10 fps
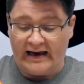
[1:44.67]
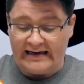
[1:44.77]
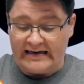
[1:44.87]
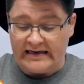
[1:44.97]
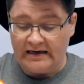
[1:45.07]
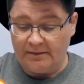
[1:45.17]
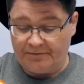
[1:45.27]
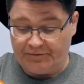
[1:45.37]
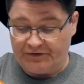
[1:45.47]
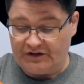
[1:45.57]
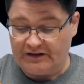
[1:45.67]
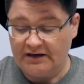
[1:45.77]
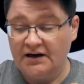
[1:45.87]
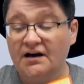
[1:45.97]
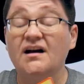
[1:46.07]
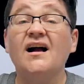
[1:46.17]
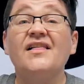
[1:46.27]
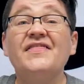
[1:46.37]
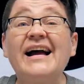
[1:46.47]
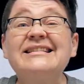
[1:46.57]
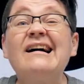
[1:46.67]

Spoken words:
nymphs. That's